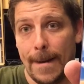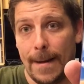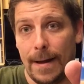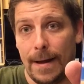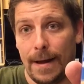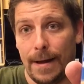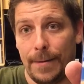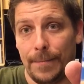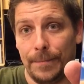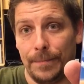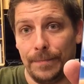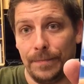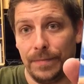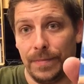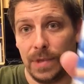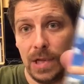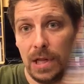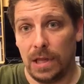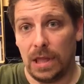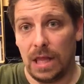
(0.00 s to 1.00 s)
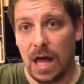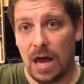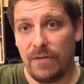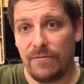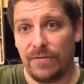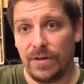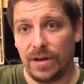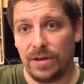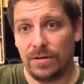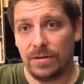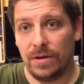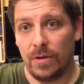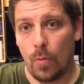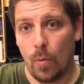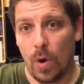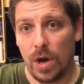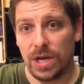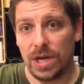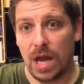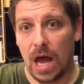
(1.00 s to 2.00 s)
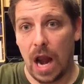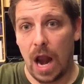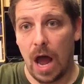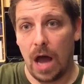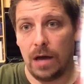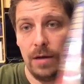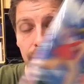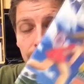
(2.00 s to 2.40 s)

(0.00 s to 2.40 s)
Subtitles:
A lot of fun. $1.